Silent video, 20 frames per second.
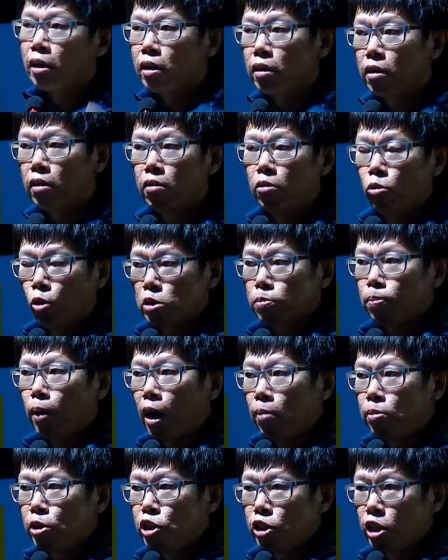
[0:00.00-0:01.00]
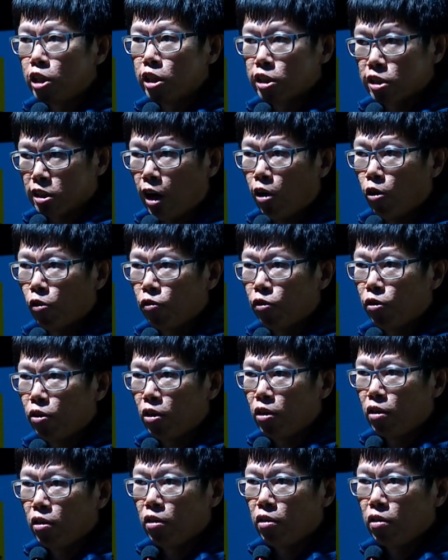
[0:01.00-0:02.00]
that was published in the
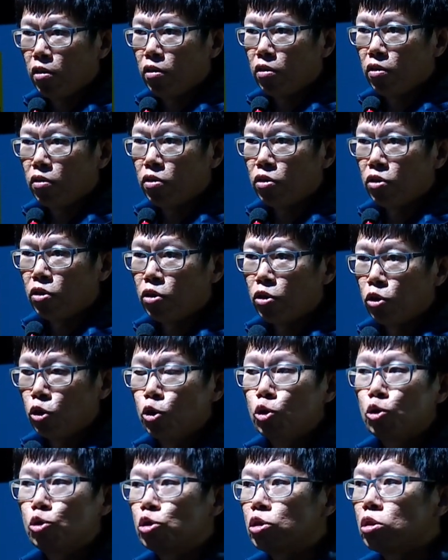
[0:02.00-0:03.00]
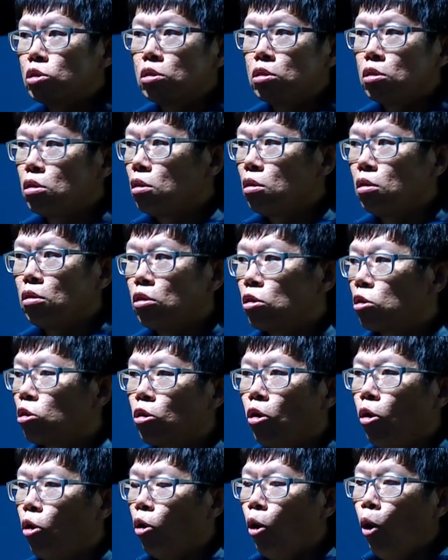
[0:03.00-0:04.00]
South used
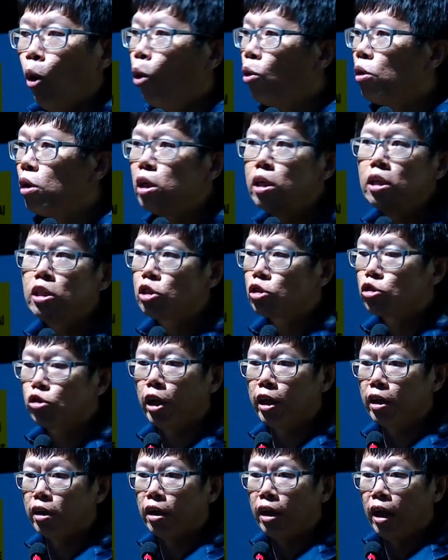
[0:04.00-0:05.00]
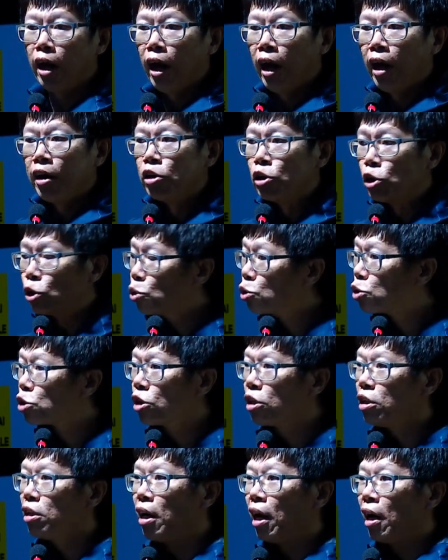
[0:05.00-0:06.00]
only straight and
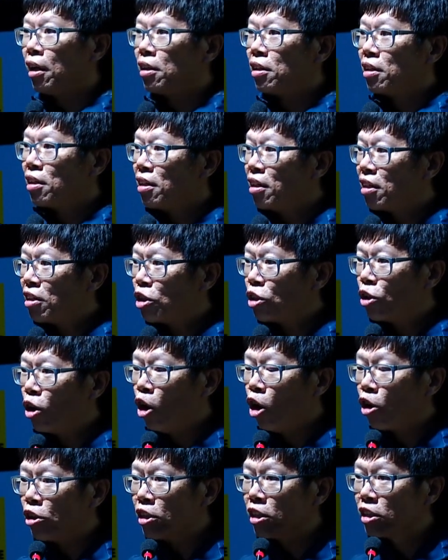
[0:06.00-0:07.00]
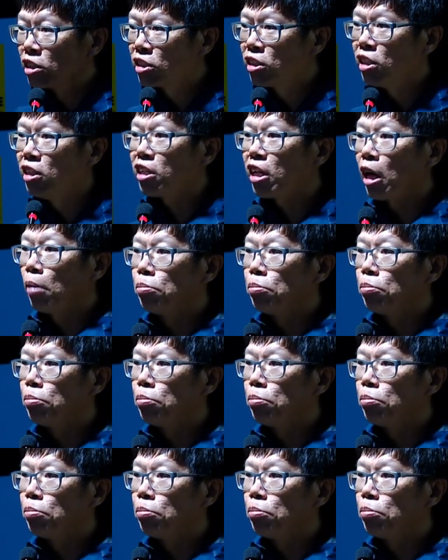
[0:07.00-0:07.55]
neutral and, you know, on the scene